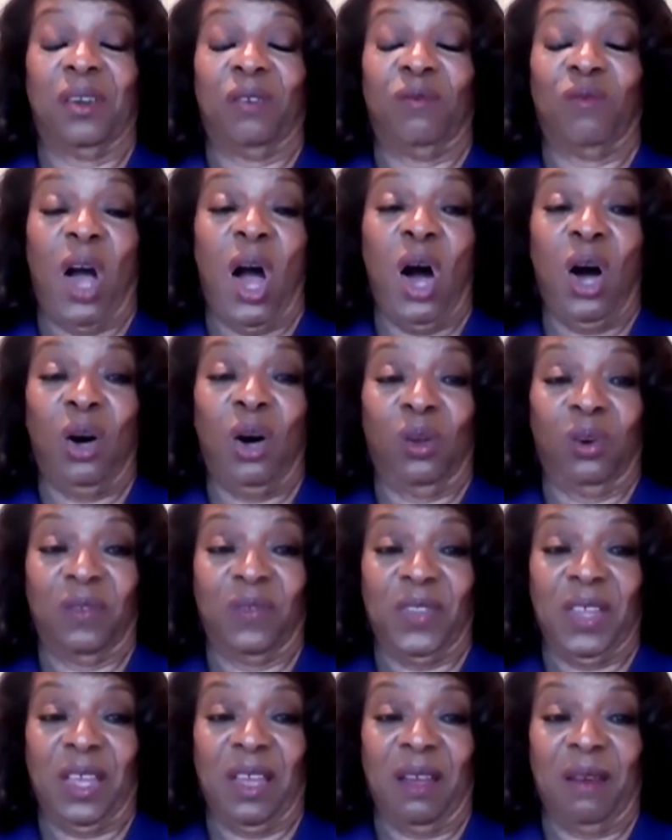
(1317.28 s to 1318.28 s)
of all
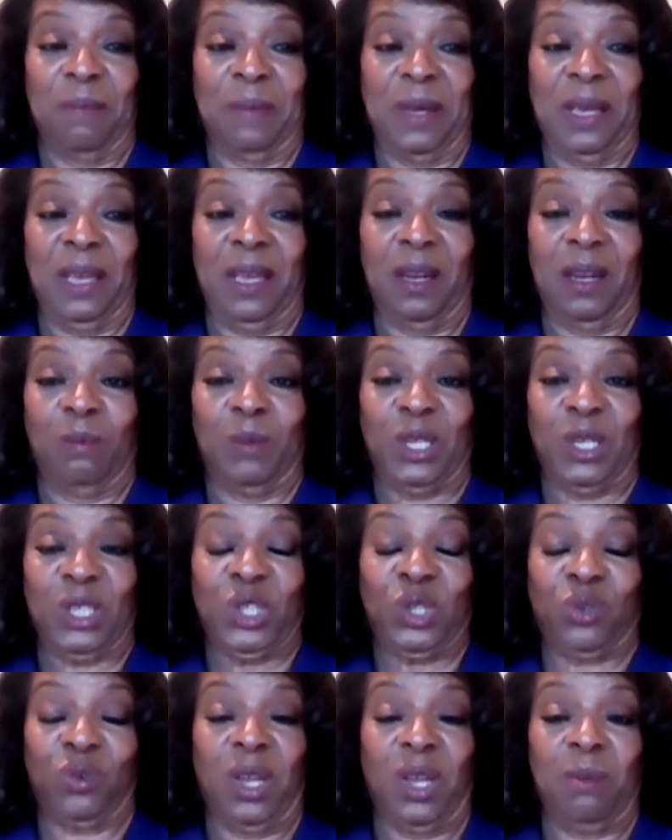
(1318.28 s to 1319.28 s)
of them, and I'm
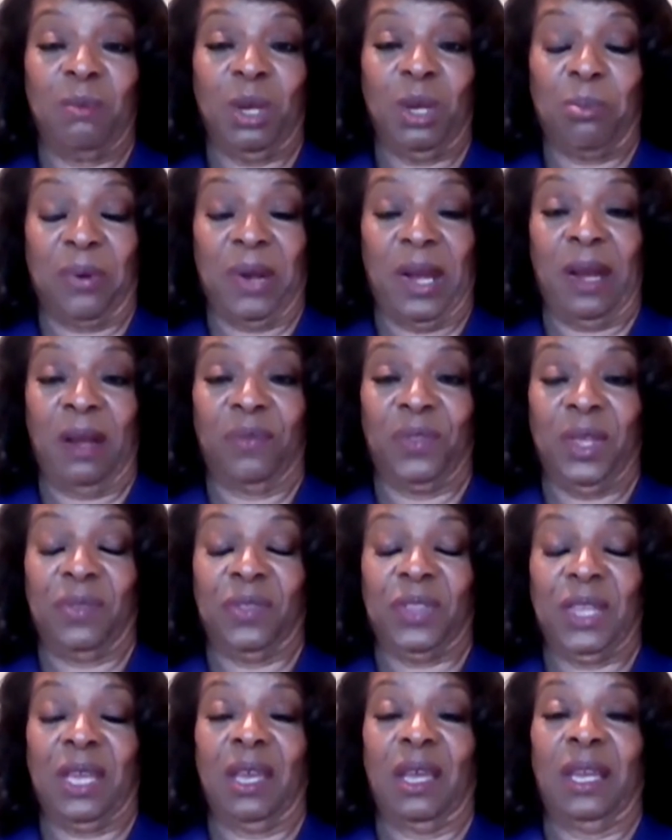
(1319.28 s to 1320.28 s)
extremely proud that
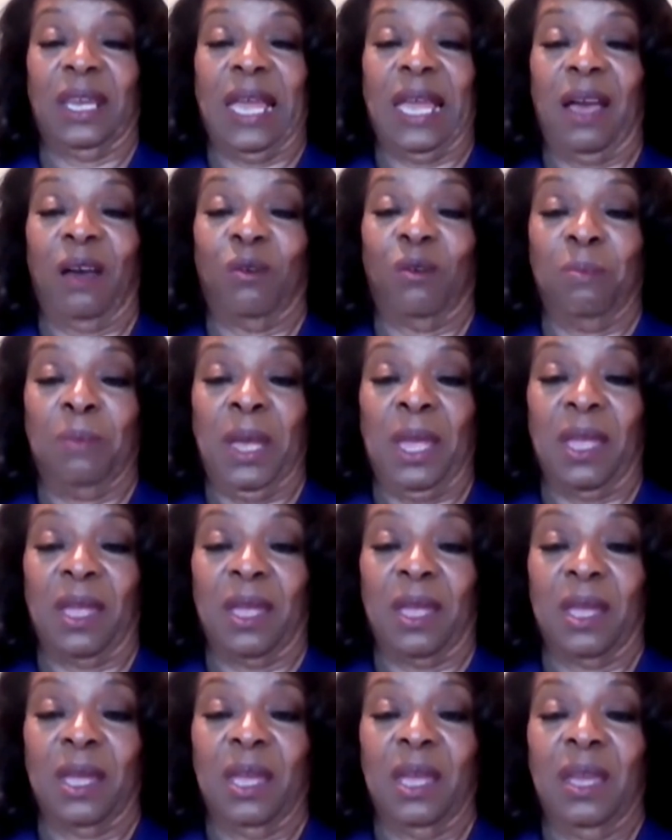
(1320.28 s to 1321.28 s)
they allowed
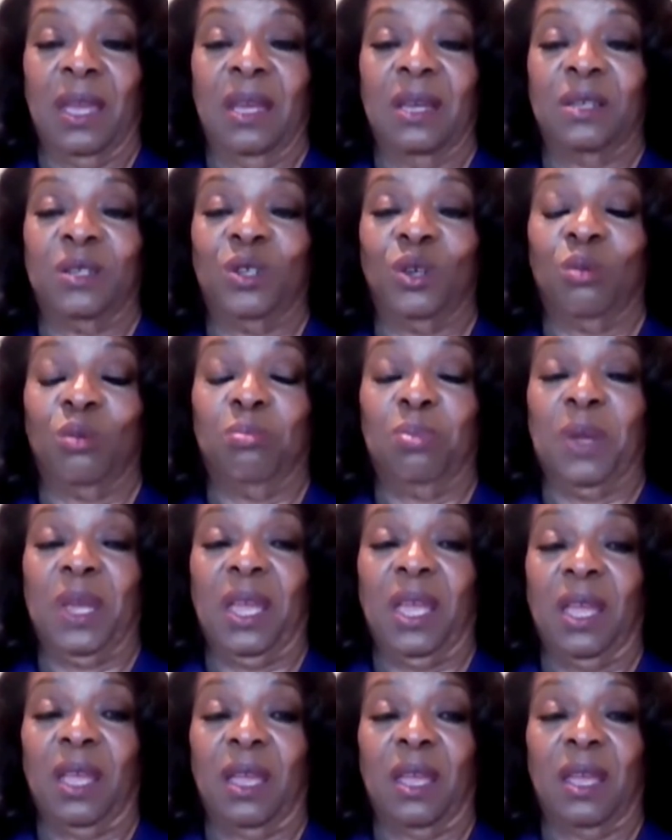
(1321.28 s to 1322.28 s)
me to
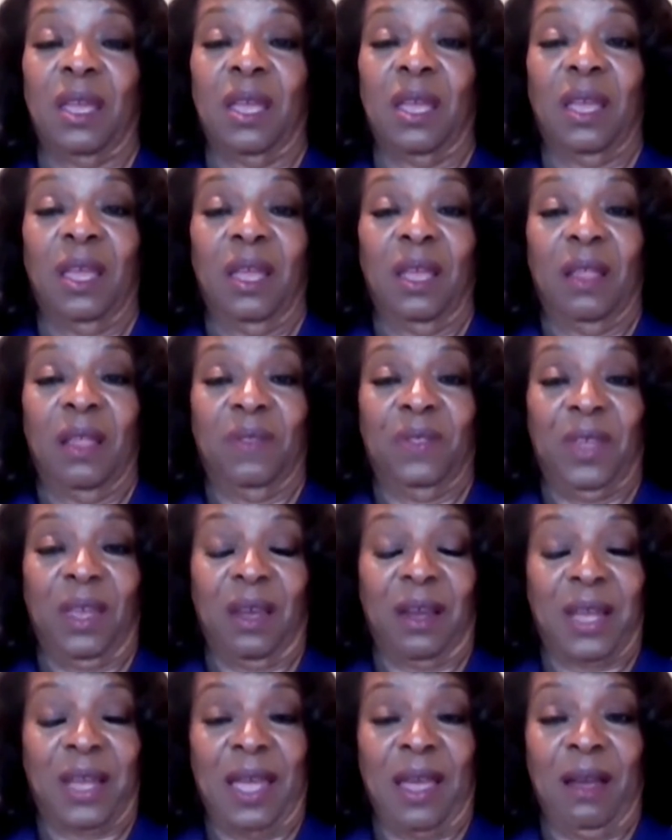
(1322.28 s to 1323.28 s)
be the
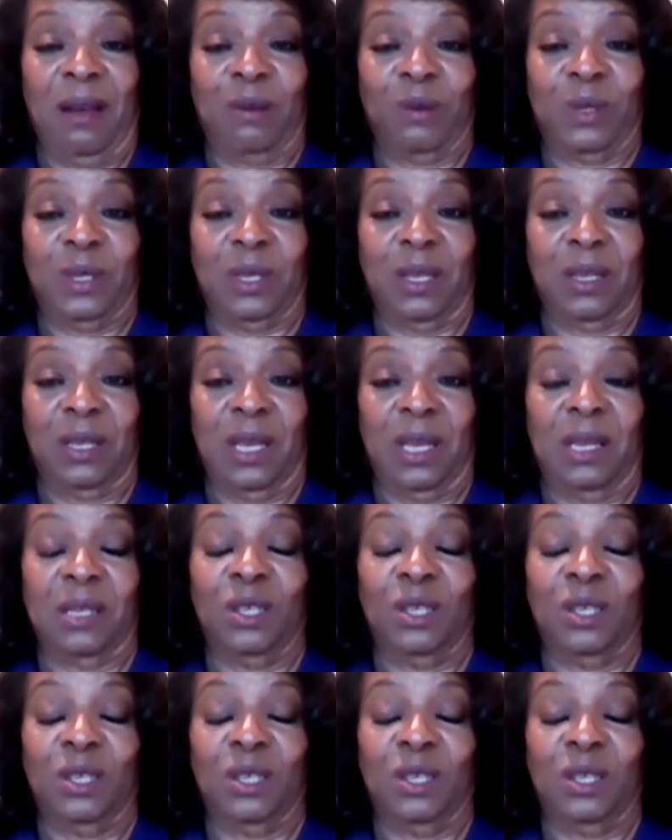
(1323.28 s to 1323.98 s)
accountant and